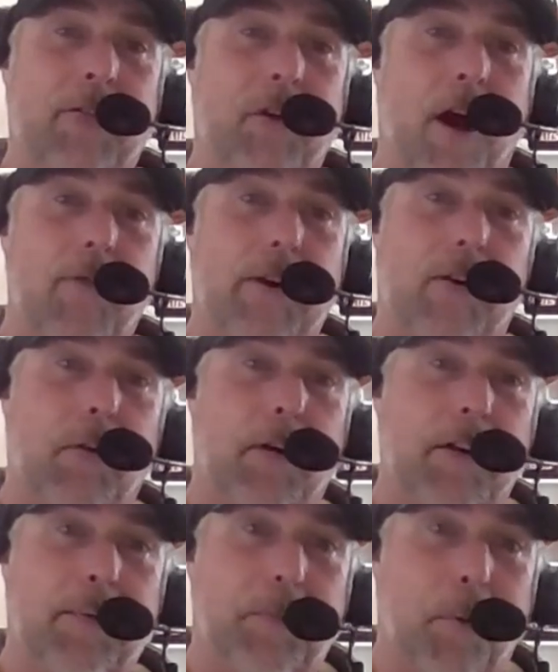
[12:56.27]
Coffee
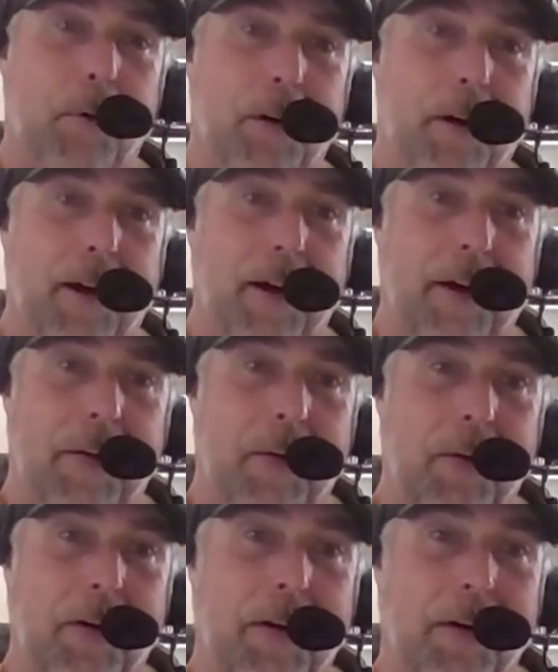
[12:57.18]
Crisp,
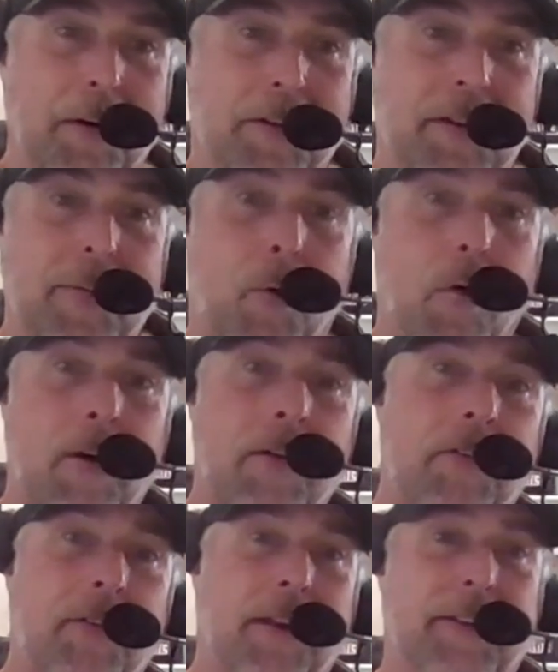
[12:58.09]
or Tim Hortons.